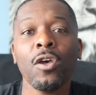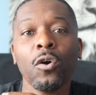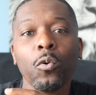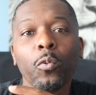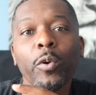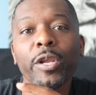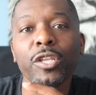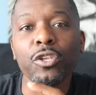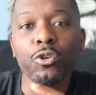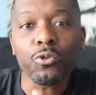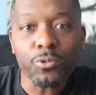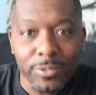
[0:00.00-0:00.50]

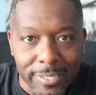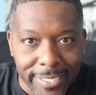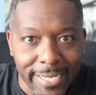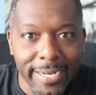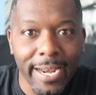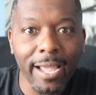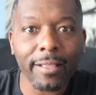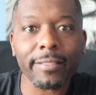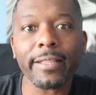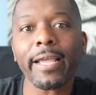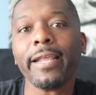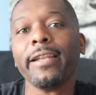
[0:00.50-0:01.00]
When you send
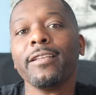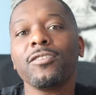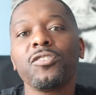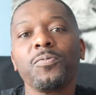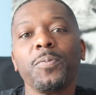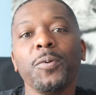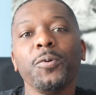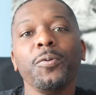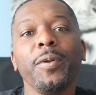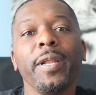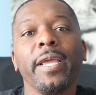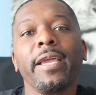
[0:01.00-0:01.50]
out that
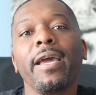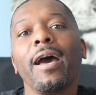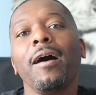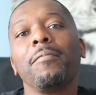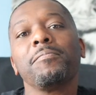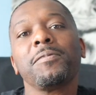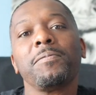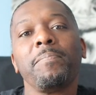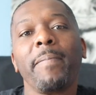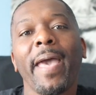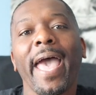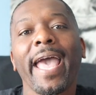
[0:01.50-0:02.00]
dispute and it
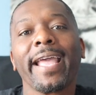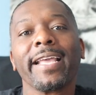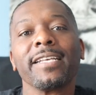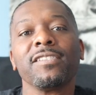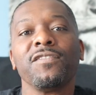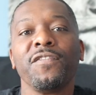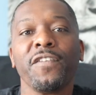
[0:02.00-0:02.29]
comes back as